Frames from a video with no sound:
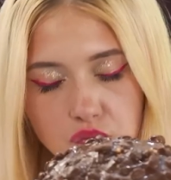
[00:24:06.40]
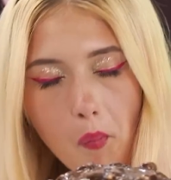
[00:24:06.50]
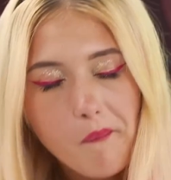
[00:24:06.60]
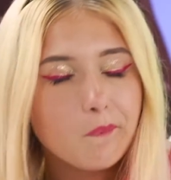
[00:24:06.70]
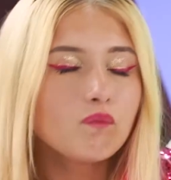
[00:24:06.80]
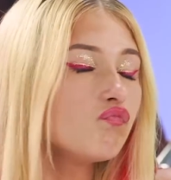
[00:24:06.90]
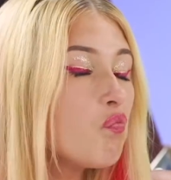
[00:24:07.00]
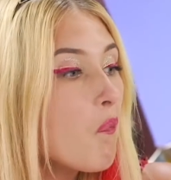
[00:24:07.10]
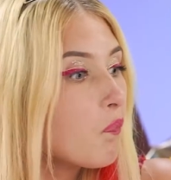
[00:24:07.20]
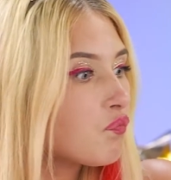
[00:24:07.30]
I guess we're about
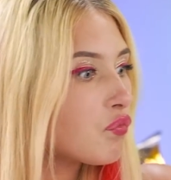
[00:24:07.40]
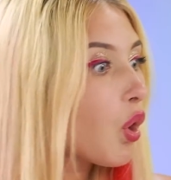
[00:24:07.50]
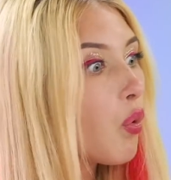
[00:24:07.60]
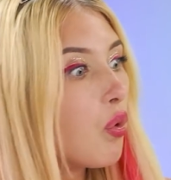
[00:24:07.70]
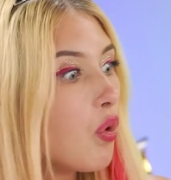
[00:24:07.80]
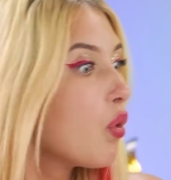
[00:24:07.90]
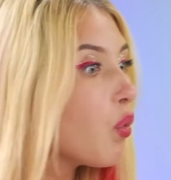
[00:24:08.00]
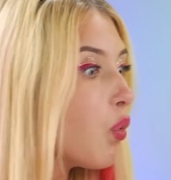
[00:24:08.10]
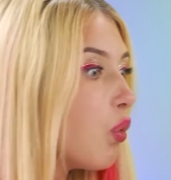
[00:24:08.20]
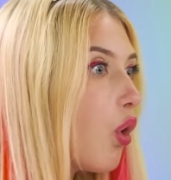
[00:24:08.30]
to see. I
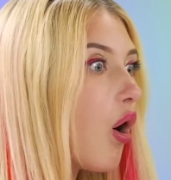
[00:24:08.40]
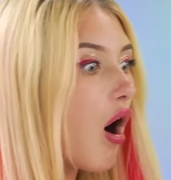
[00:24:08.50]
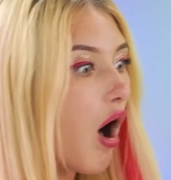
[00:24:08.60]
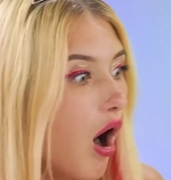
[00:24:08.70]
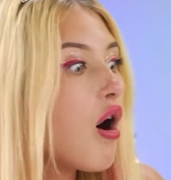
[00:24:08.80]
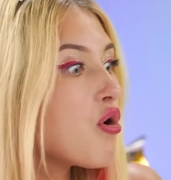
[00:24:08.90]
can't wait for the